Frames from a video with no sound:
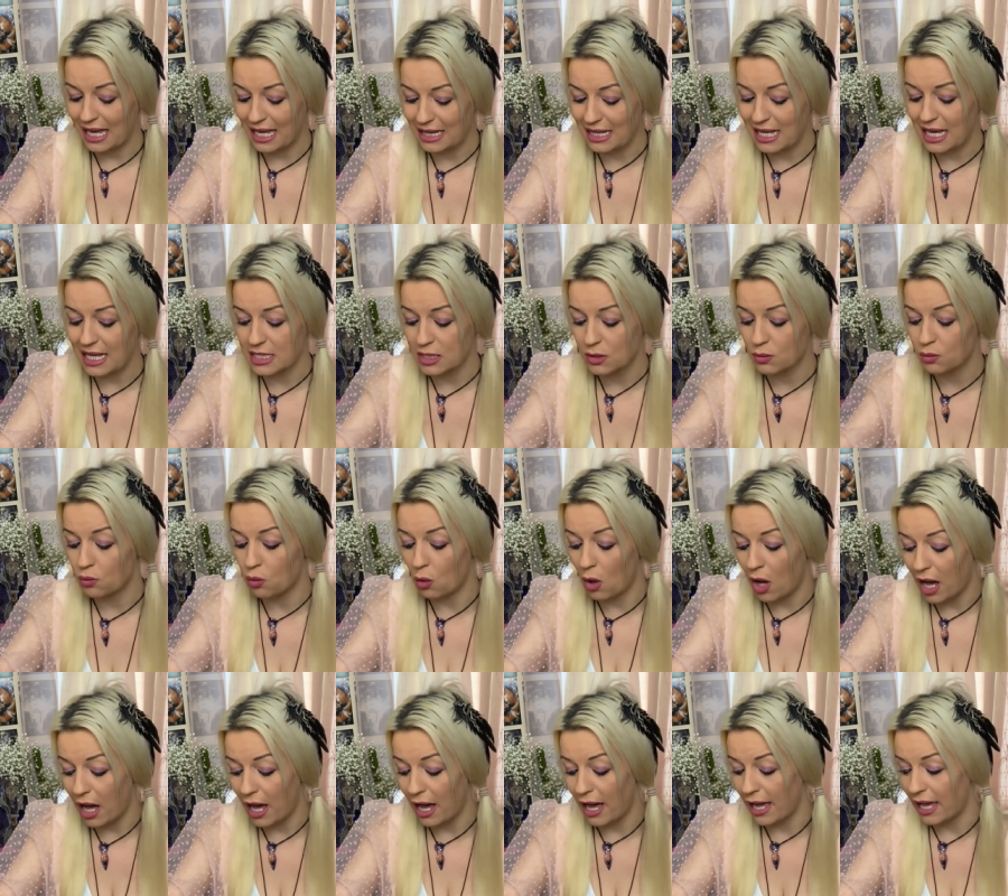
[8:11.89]
And that's
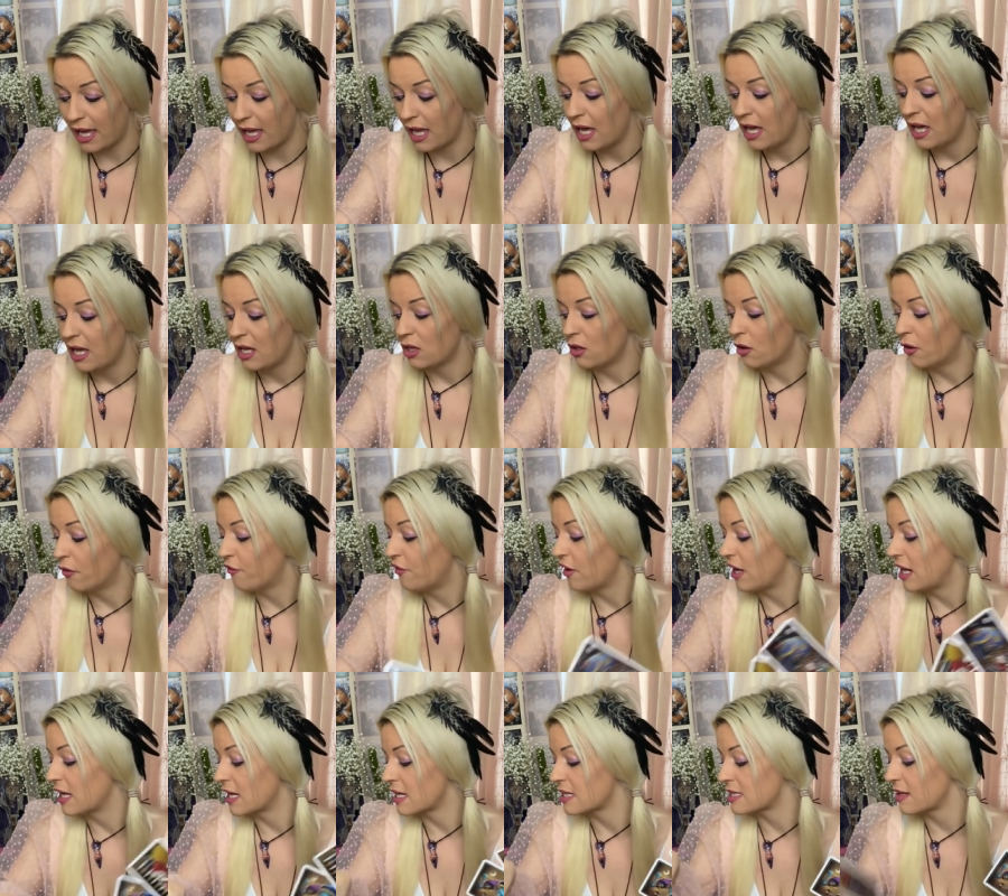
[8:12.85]
why you're
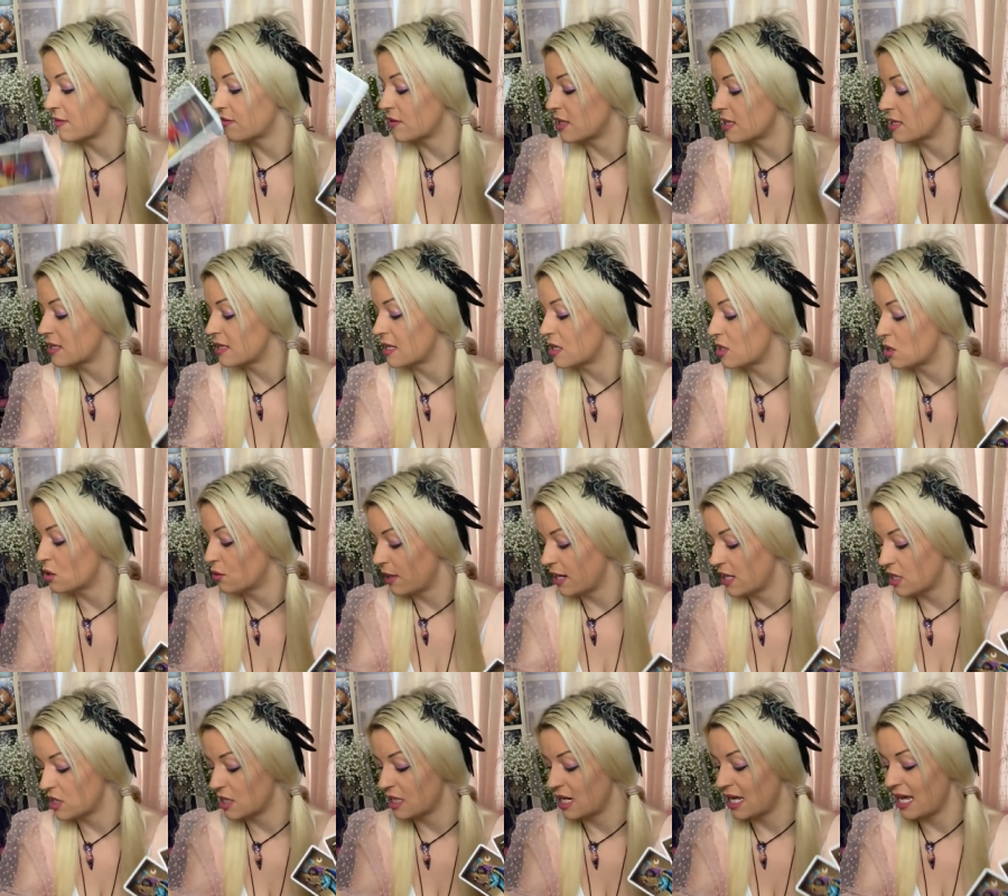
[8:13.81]
feeling as if this
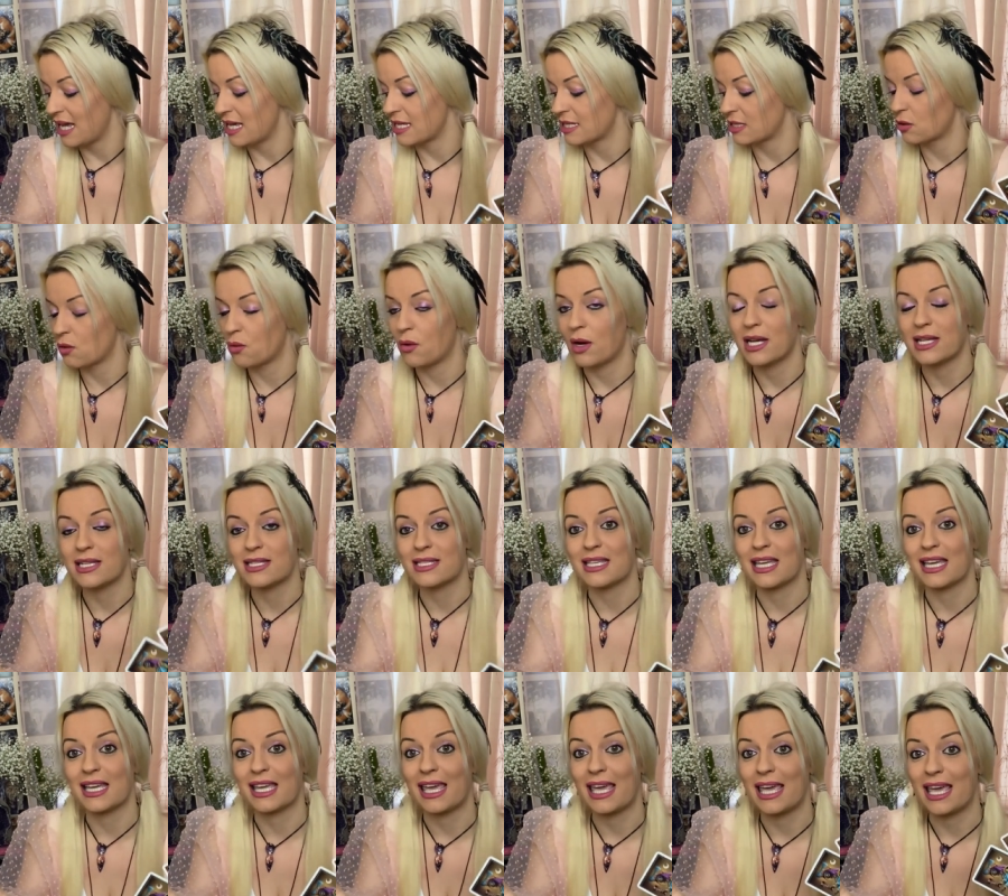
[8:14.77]
situation is quite
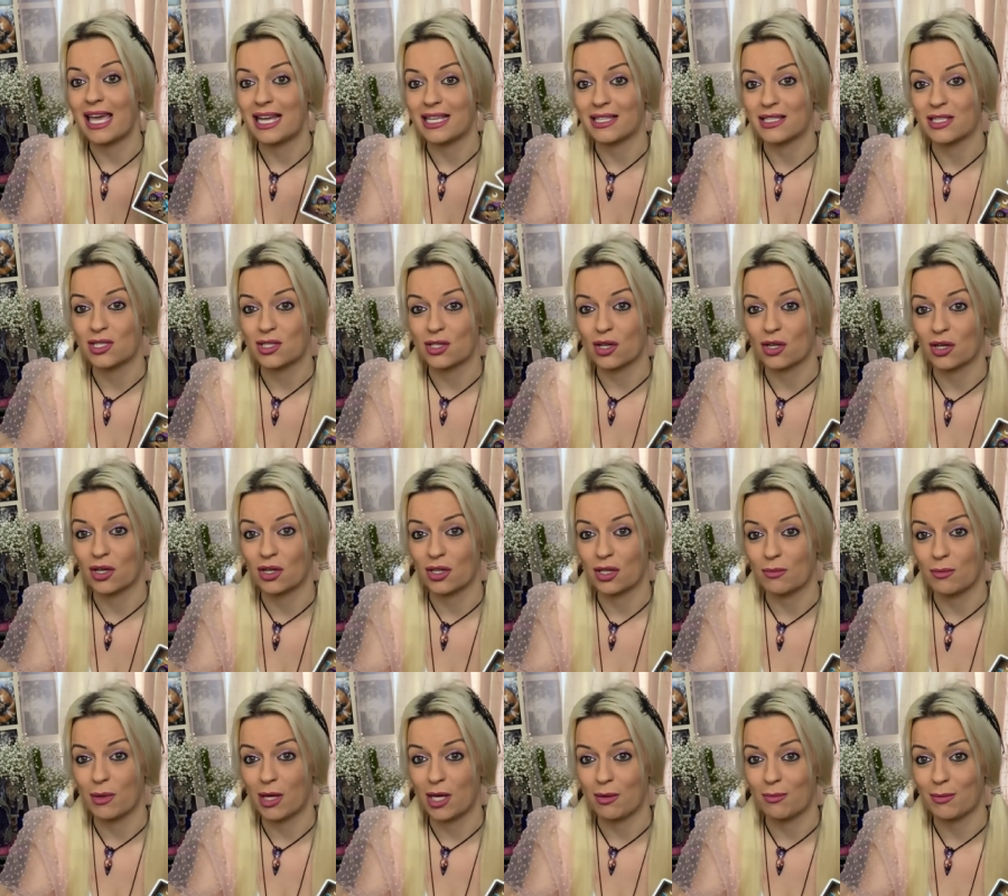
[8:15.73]
sticky and stuck at
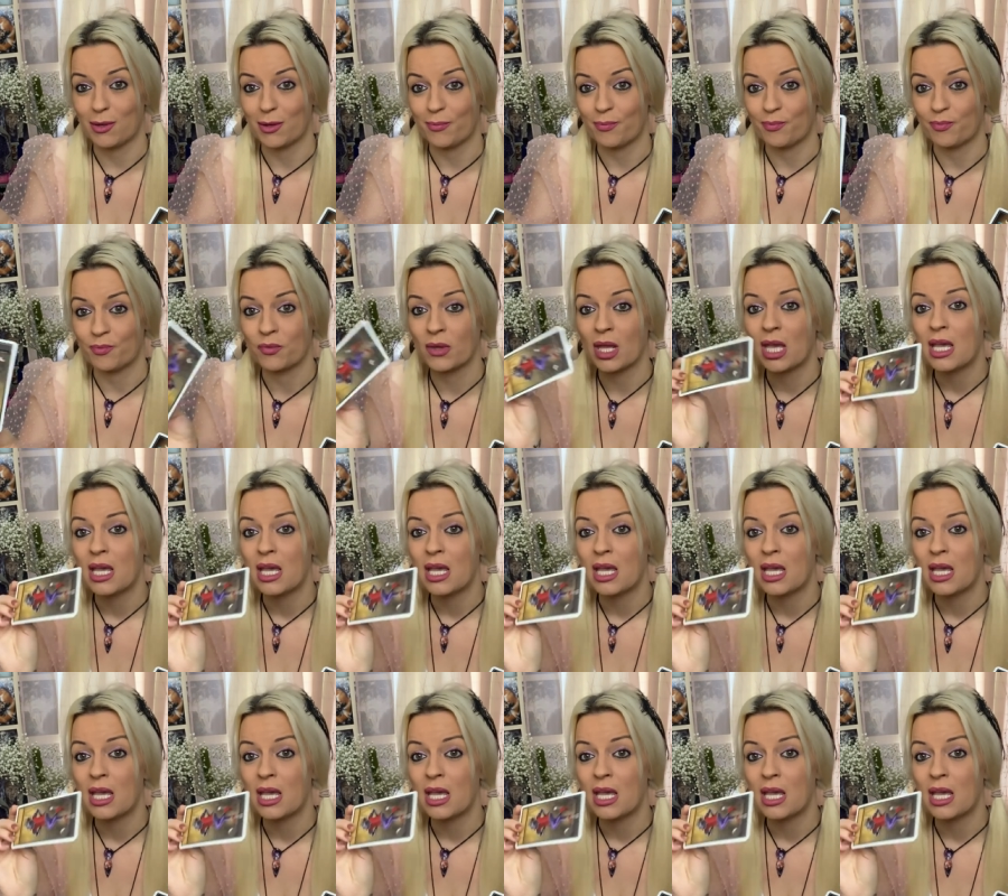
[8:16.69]
the moment.